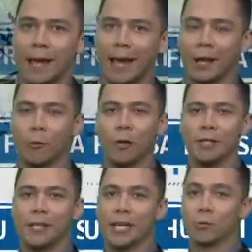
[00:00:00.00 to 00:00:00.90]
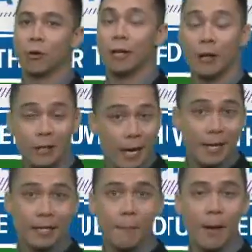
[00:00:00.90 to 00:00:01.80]
and Wednesday as well. And
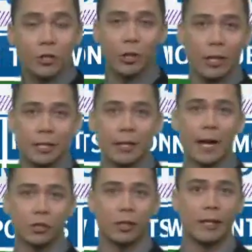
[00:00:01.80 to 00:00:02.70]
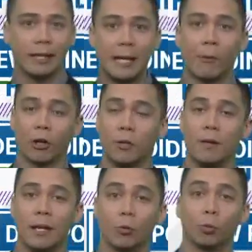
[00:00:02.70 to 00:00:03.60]
as I mentioned, it's actually going to keep our
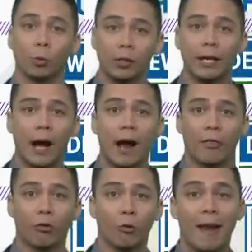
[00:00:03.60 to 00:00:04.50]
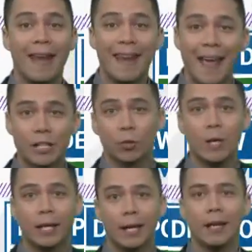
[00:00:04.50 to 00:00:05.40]
humidity really high through next
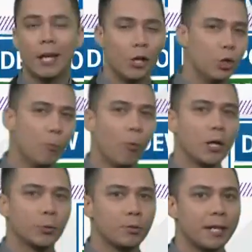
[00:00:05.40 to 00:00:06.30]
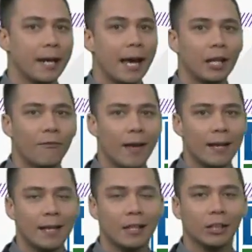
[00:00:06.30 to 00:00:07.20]
weekend. Dew points will stay
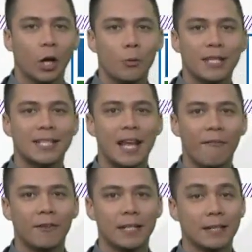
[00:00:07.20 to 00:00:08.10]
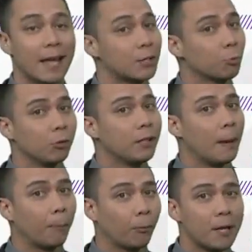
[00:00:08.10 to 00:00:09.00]
elevated in the low 70s, and that's really
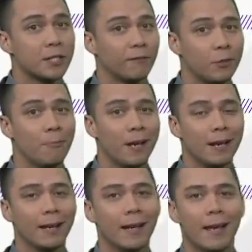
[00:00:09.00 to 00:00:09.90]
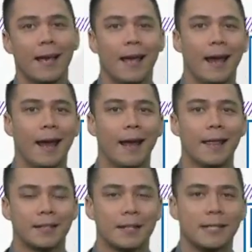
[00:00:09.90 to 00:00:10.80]
oppressive humidity. And
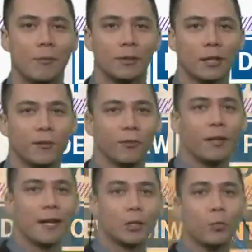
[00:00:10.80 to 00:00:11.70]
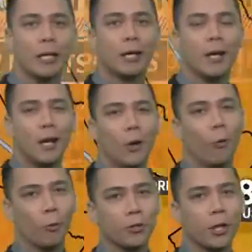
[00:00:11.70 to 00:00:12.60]
that's going to stay with us for the next week
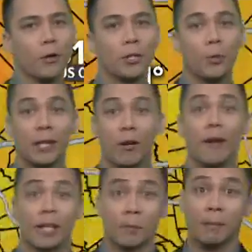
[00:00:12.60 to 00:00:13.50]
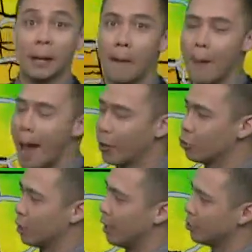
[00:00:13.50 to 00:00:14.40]
or so until we get our next big pattern
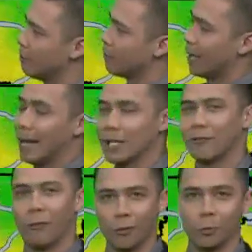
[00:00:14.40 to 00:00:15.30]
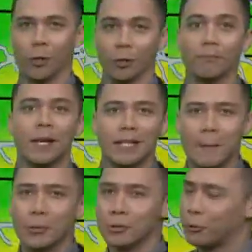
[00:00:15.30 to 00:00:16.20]
change as far as weather.
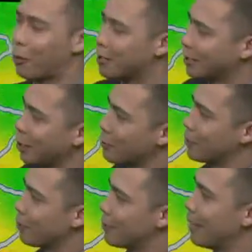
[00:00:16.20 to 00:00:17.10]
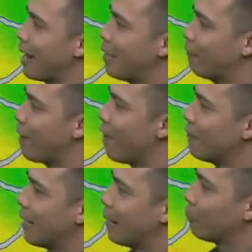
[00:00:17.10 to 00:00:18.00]
Temperatures across the Lone Star State, 85
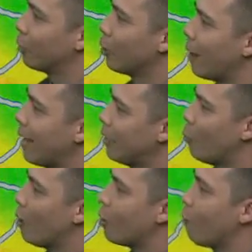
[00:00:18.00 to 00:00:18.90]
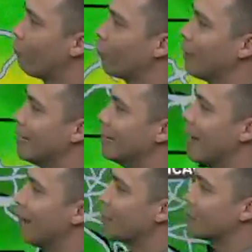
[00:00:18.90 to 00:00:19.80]
in Amarillo, 81 over in
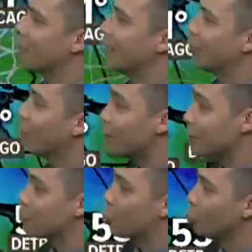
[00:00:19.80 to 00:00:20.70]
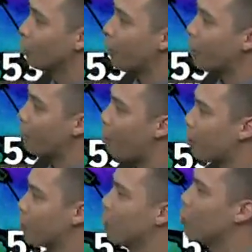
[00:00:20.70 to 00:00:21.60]
Dallas, and there is some cooler air
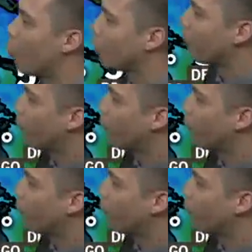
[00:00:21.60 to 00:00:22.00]
parks to the north,